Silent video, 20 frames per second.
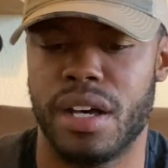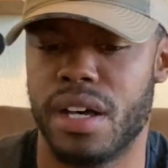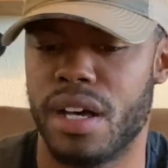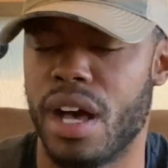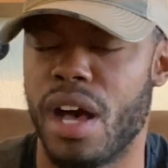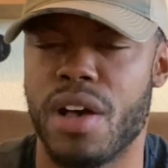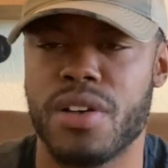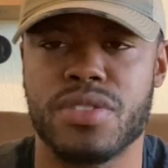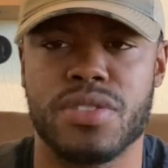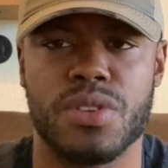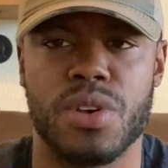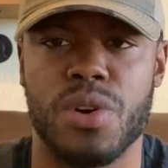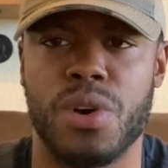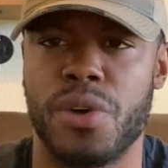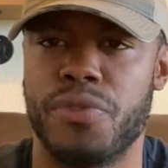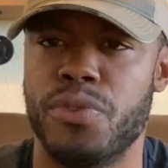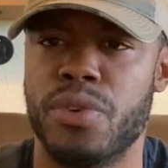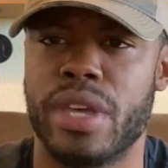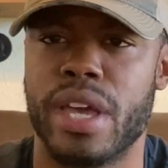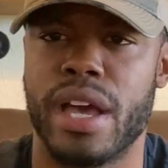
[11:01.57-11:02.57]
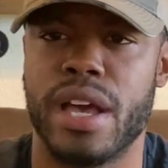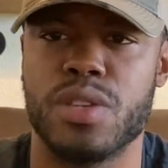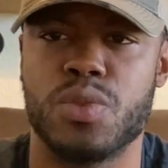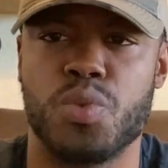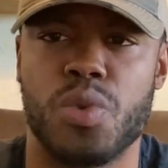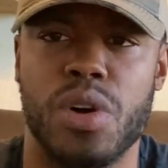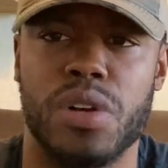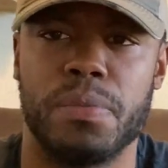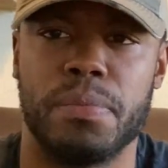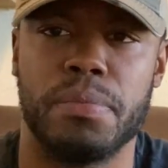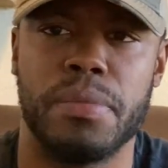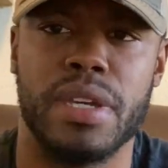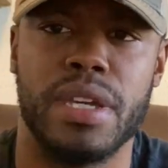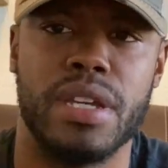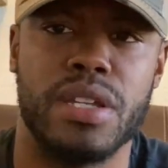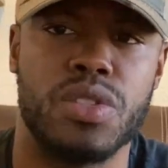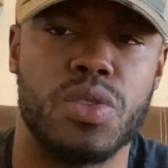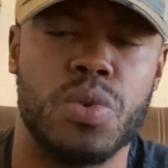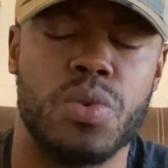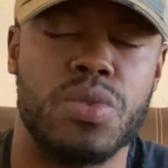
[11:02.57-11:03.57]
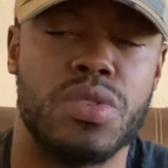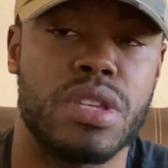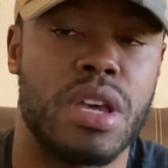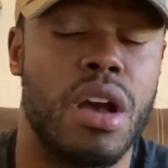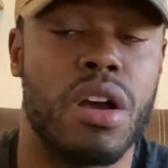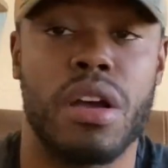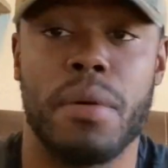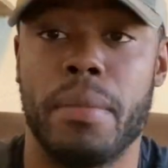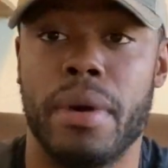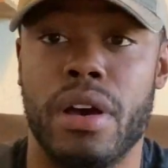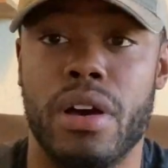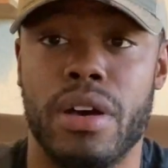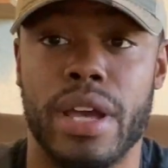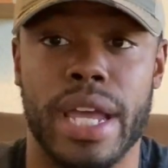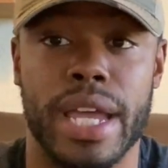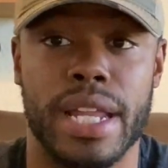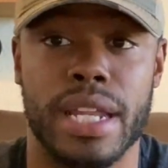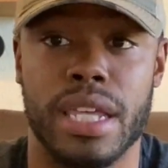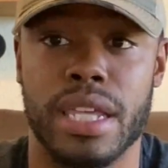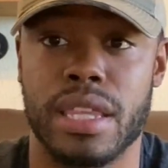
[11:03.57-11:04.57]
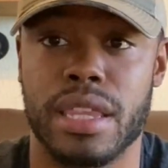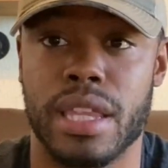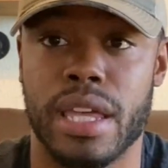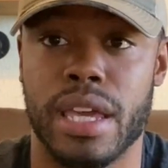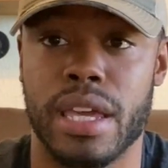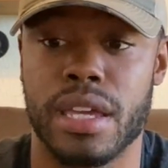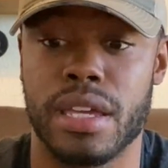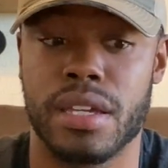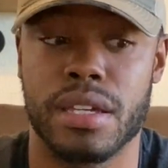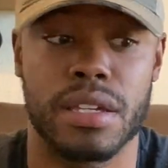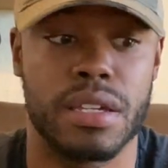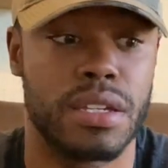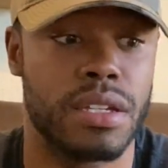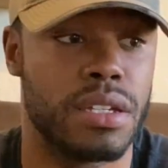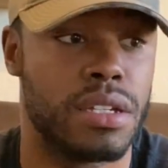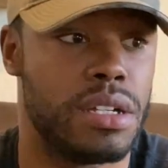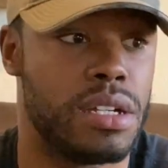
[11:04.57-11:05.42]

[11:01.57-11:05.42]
Also, if you guys want me to talk about anything